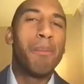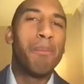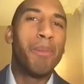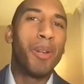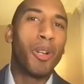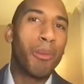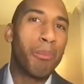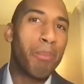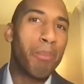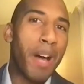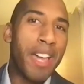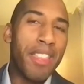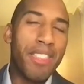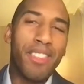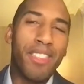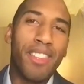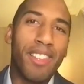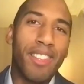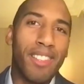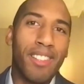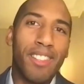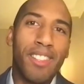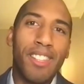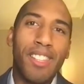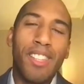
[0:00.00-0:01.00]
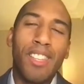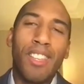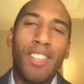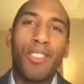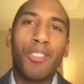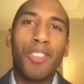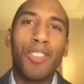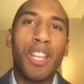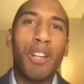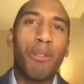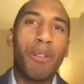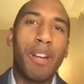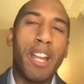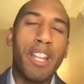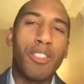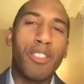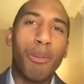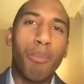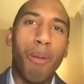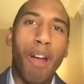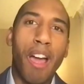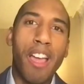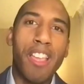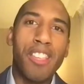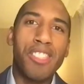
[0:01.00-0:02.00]
built by the state owned
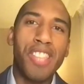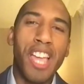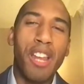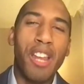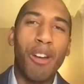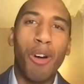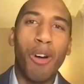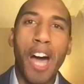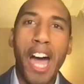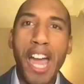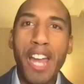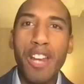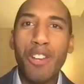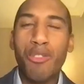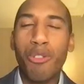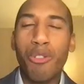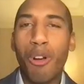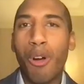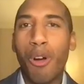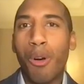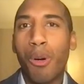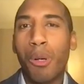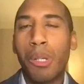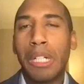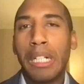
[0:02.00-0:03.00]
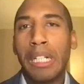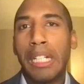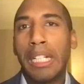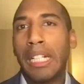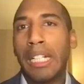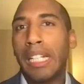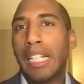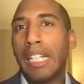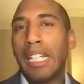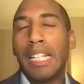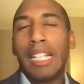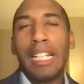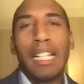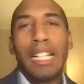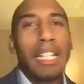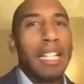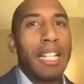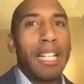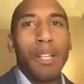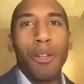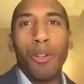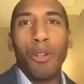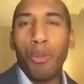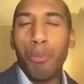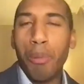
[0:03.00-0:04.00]
enterprise Sinohydro.
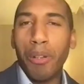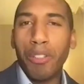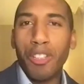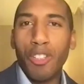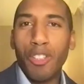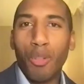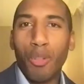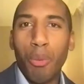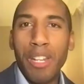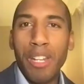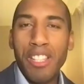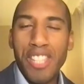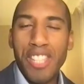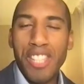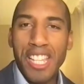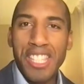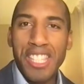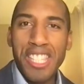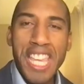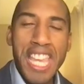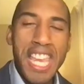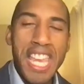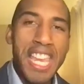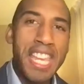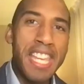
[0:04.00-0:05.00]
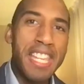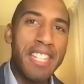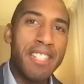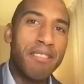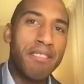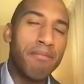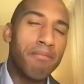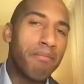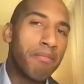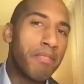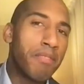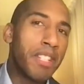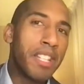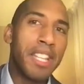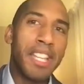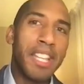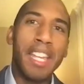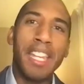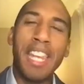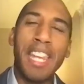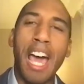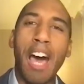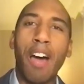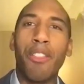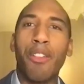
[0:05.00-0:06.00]
It was built in 2016,
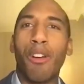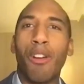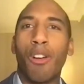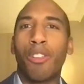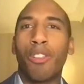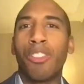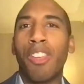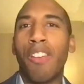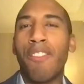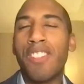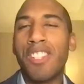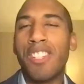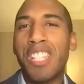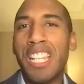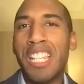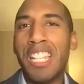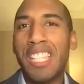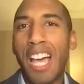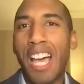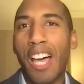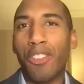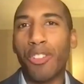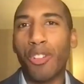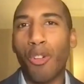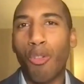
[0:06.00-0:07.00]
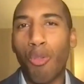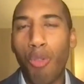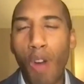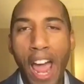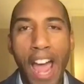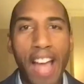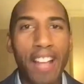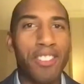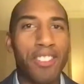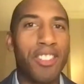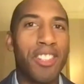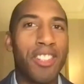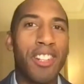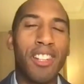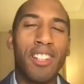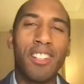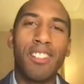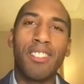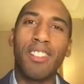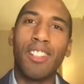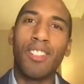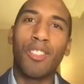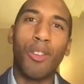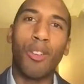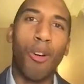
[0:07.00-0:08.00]
and now there are 17,000 cracks in it.
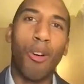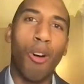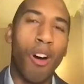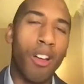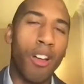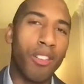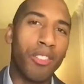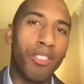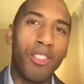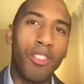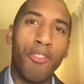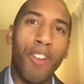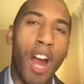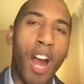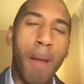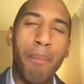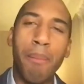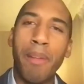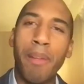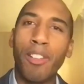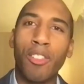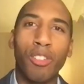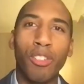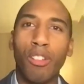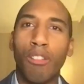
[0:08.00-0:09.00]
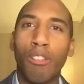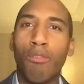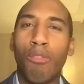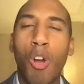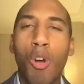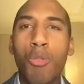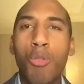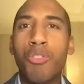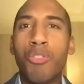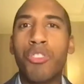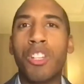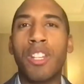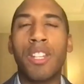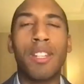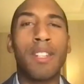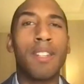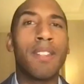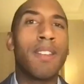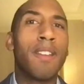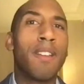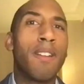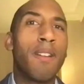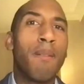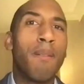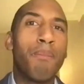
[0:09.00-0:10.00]
It's caused environmental
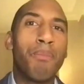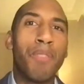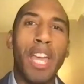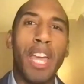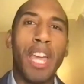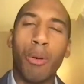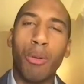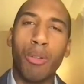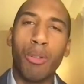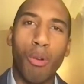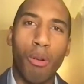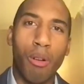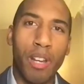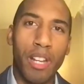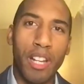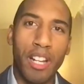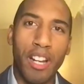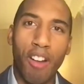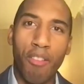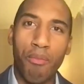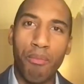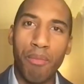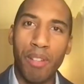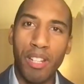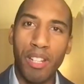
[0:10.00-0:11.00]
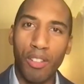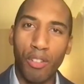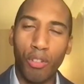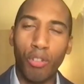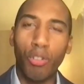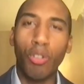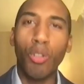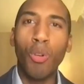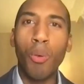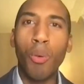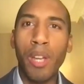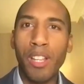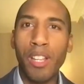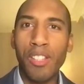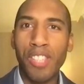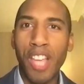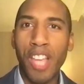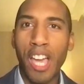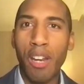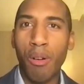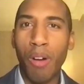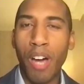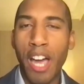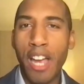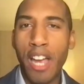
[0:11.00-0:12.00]
erosion. The Ecuadorian government is suing
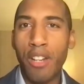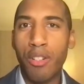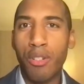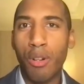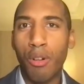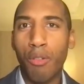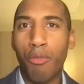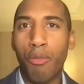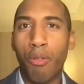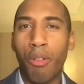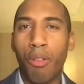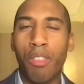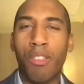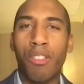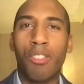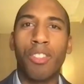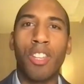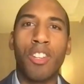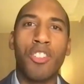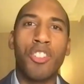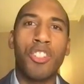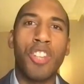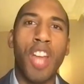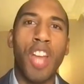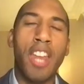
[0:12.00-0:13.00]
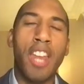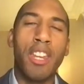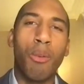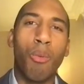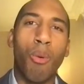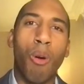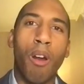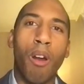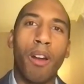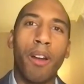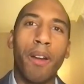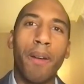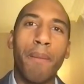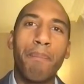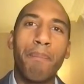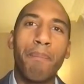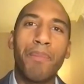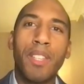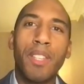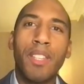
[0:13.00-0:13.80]
Sinohydro for such shoddy work.